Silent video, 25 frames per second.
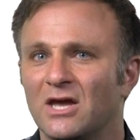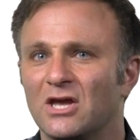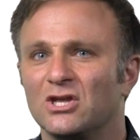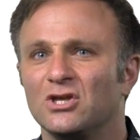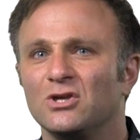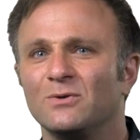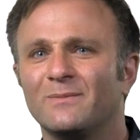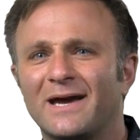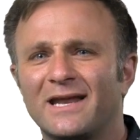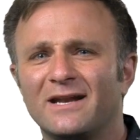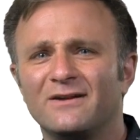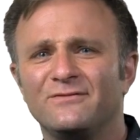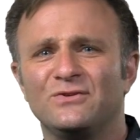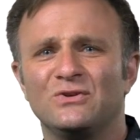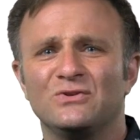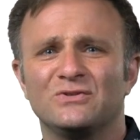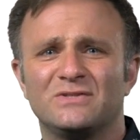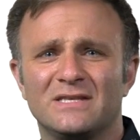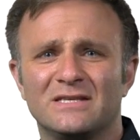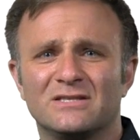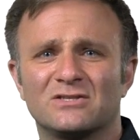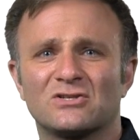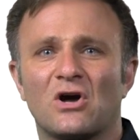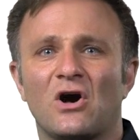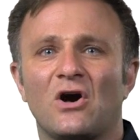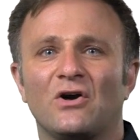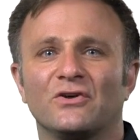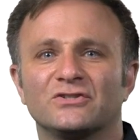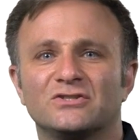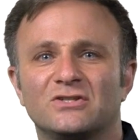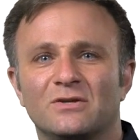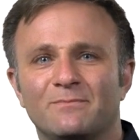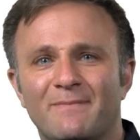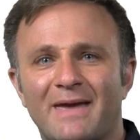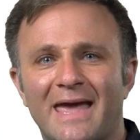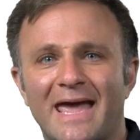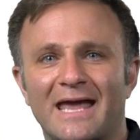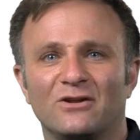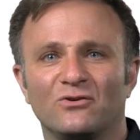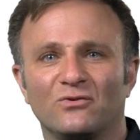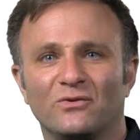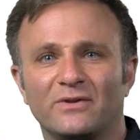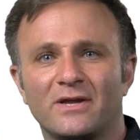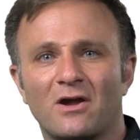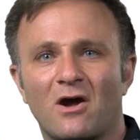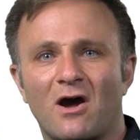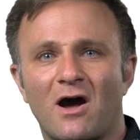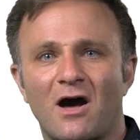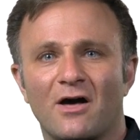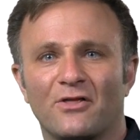you might have used these calls to
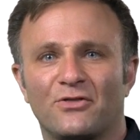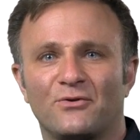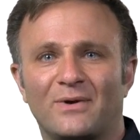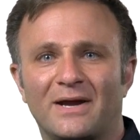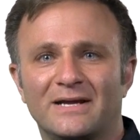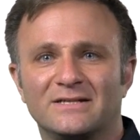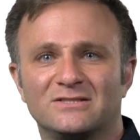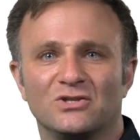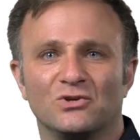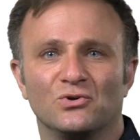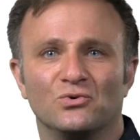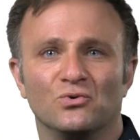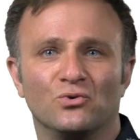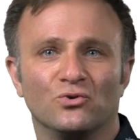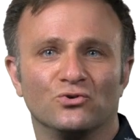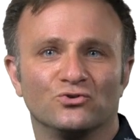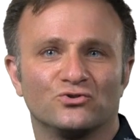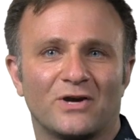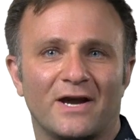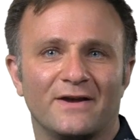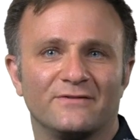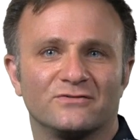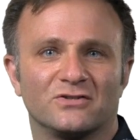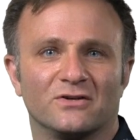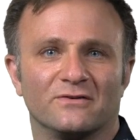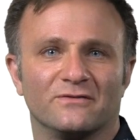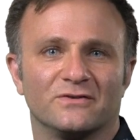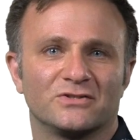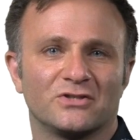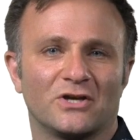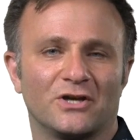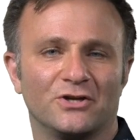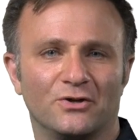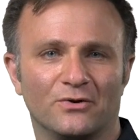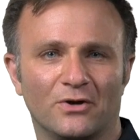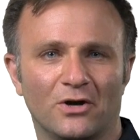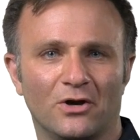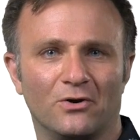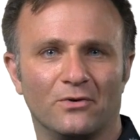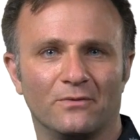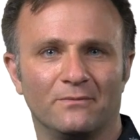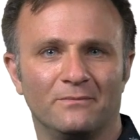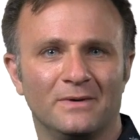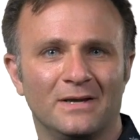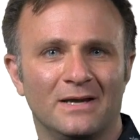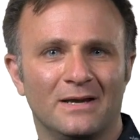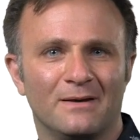manually authorize the Google Drive service on your own.